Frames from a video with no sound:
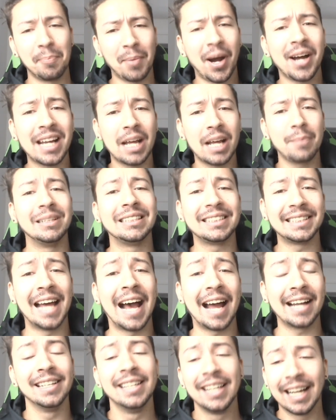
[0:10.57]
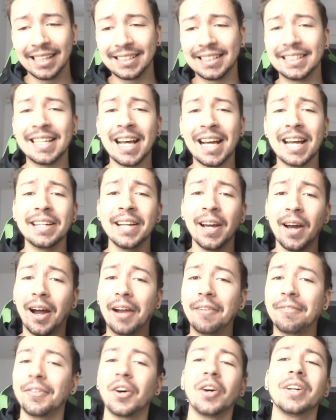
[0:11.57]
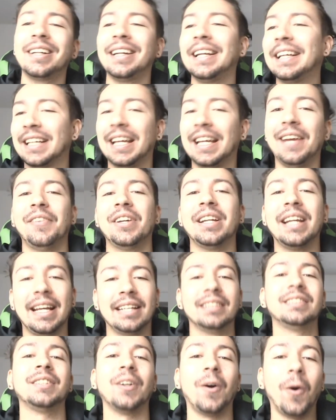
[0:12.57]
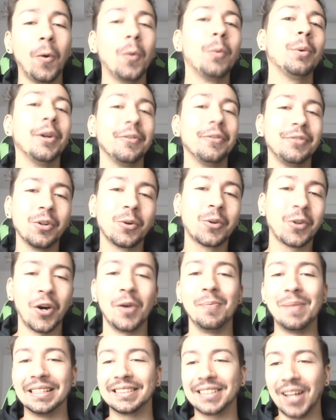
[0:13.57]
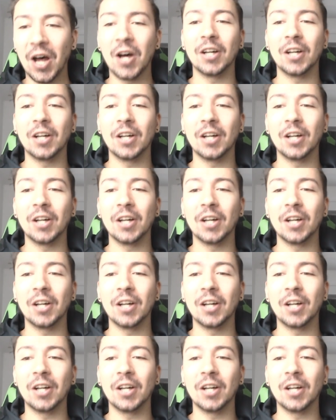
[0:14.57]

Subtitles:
My name is Dan and today I've finally given in to all of your comments